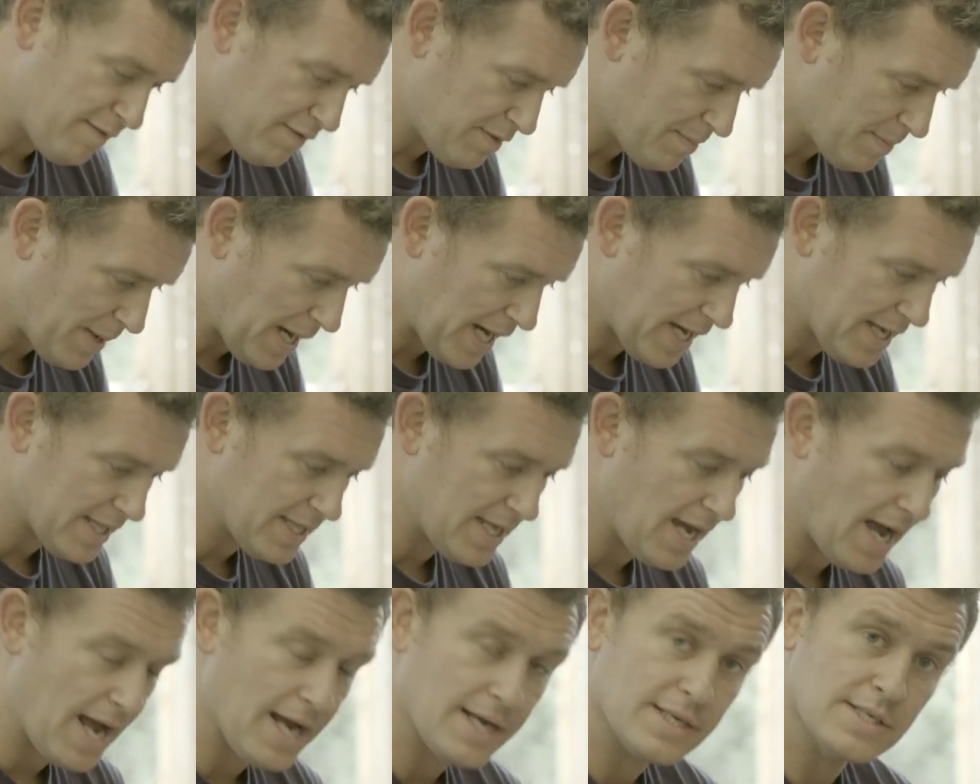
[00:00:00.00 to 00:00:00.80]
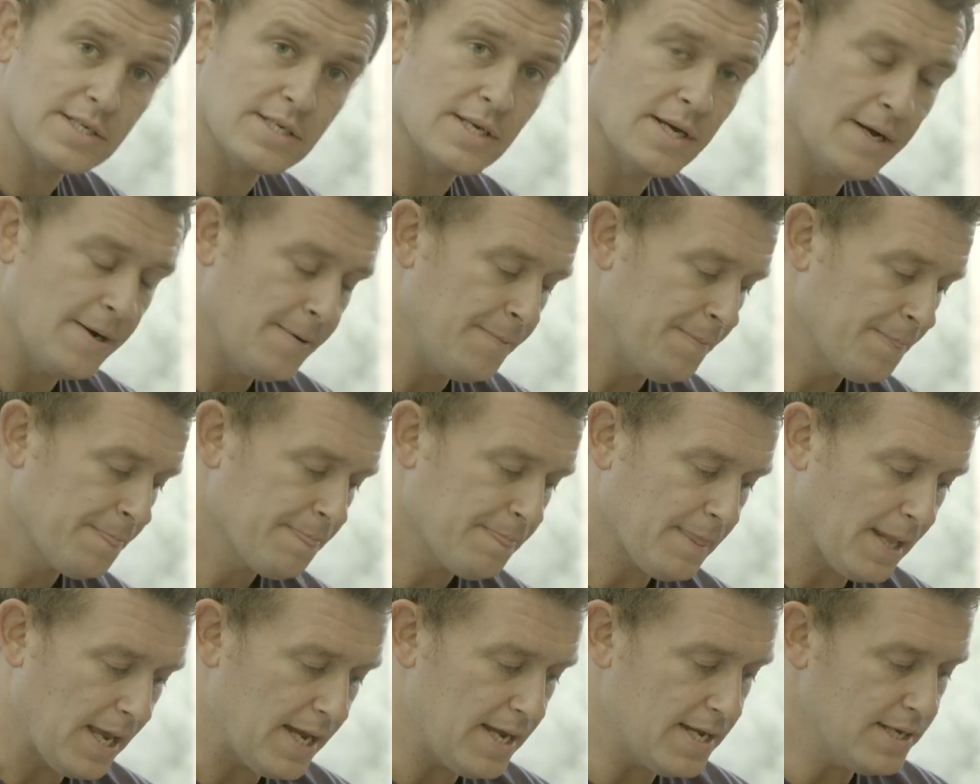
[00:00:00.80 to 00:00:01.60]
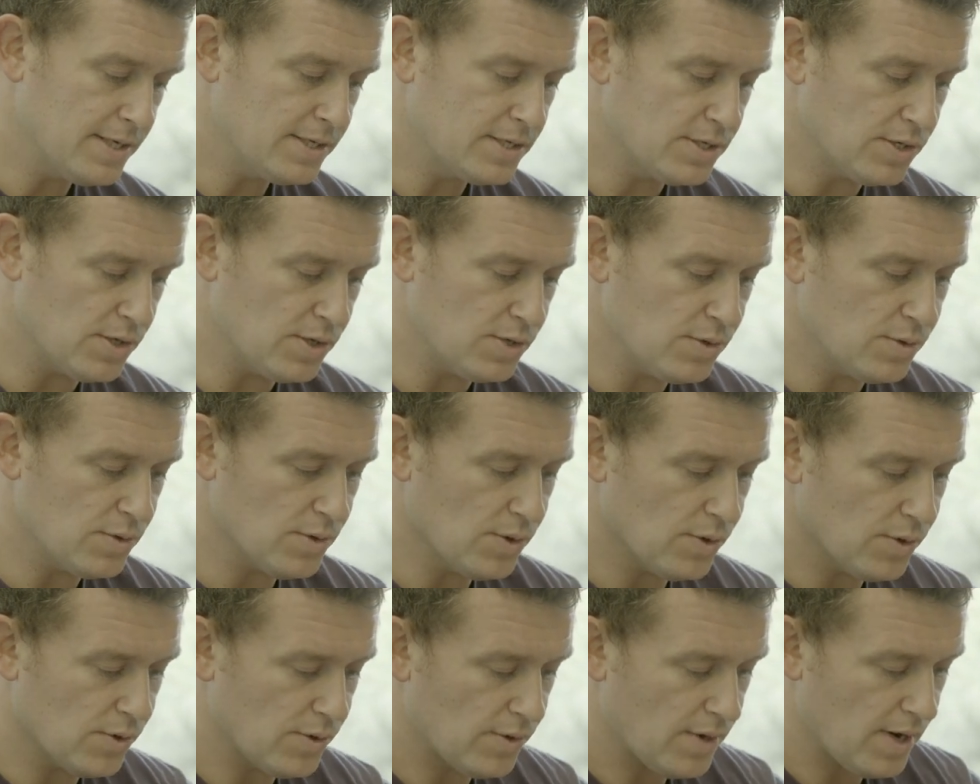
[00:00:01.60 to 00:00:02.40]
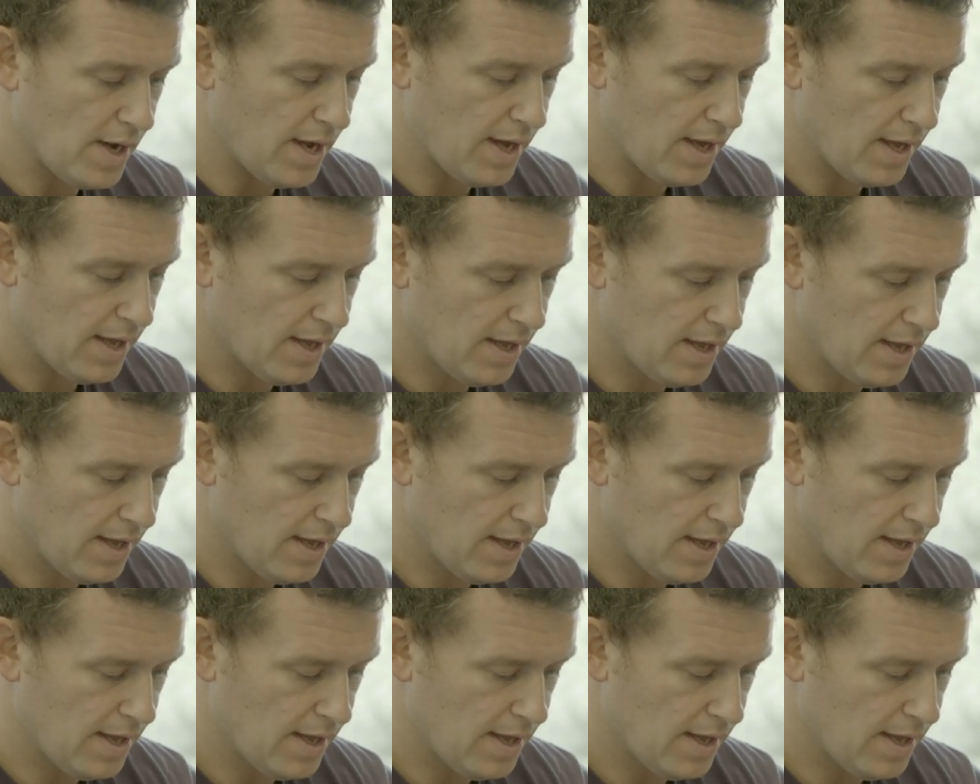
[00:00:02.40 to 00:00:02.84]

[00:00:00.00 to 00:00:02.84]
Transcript: the back of the axe into your, uh,